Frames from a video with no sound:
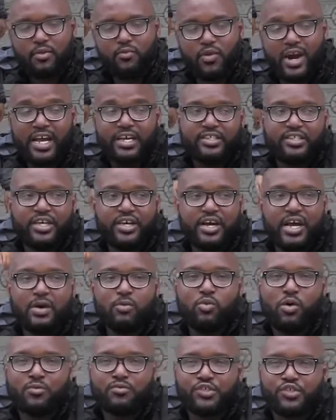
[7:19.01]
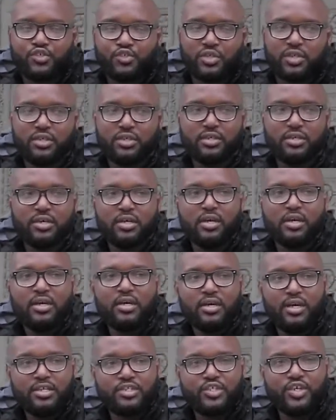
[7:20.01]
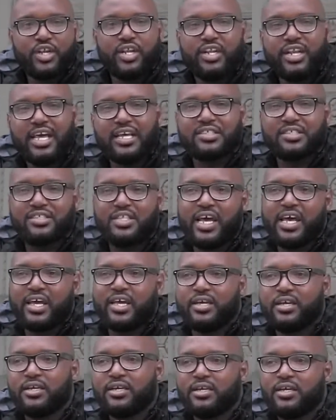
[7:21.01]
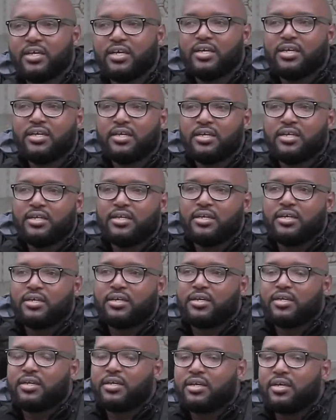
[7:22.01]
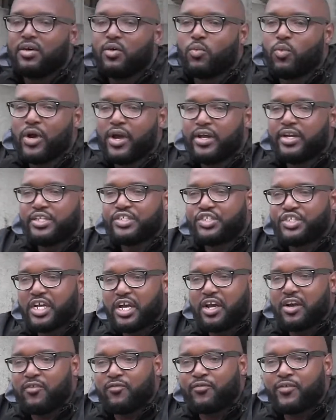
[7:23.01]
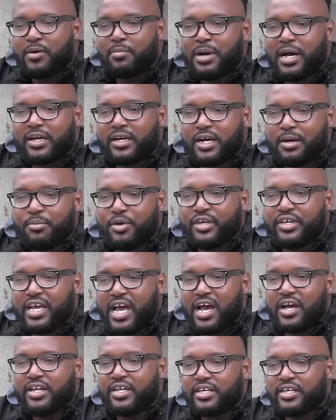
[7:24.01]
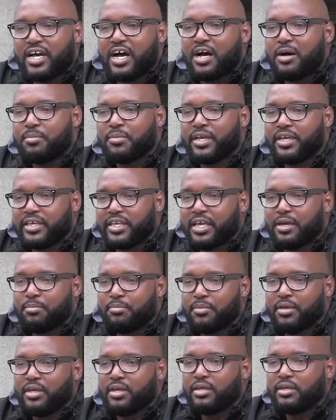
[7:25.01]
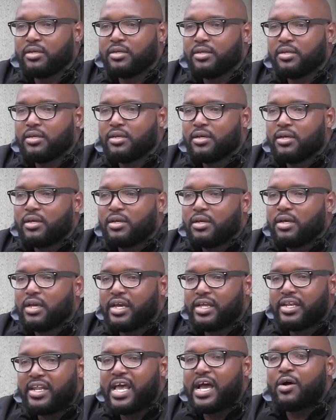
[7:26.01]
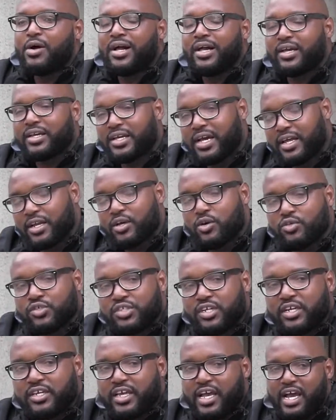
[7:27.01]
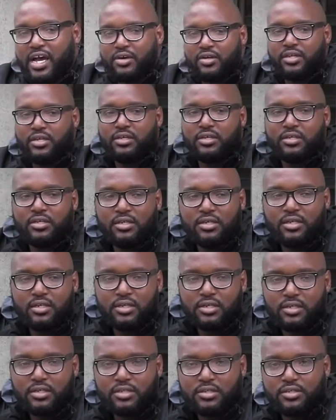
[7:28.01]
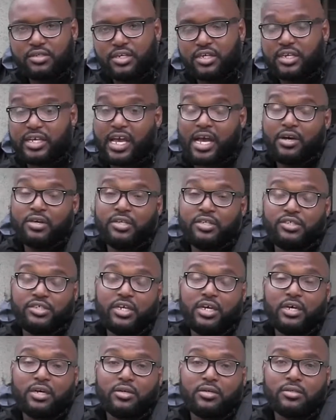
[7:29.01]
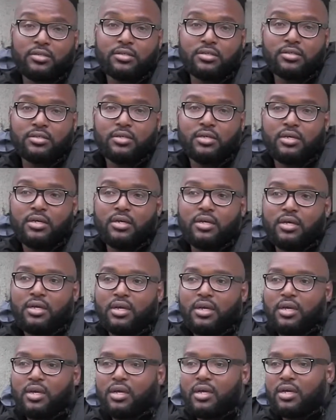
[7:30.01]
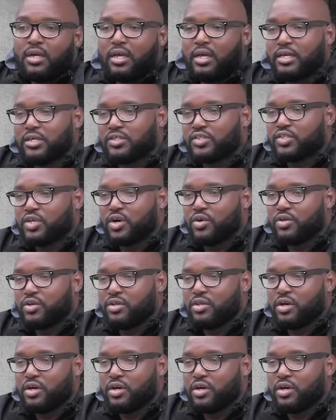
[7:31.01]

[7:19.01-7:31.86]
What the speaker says: right there at Wolf Street until the next day, where the sheriff from Montgomery County come and get me, and now I gotta go to the county jail. And so,